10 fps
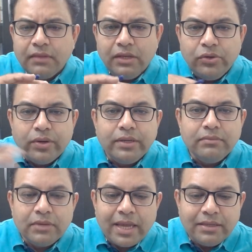you
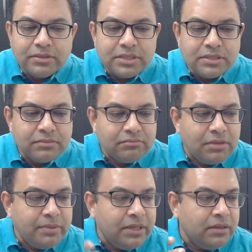can like just
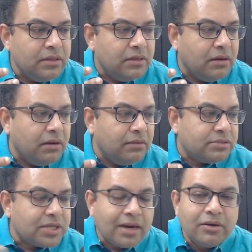maybe
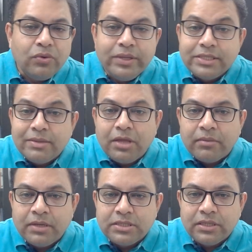start doing some
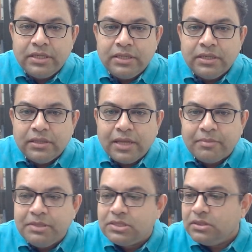dharma study.
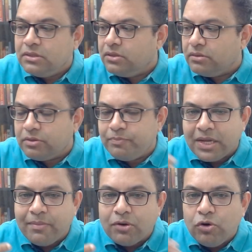That means
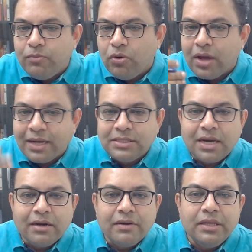pick up a good book and
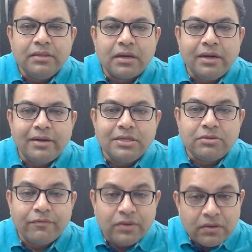start reading the
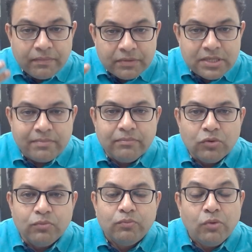contents of
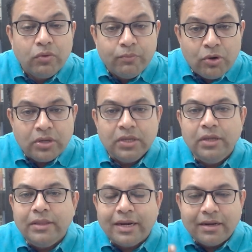some book
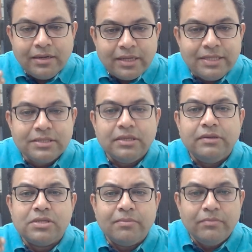that contains
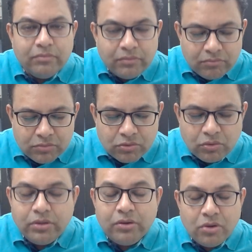some
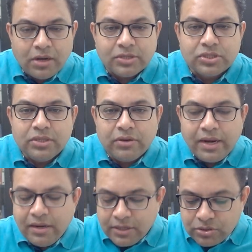good knowledge,
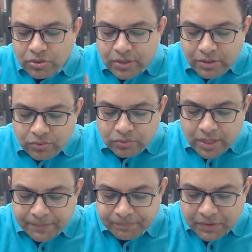right? So you can do that.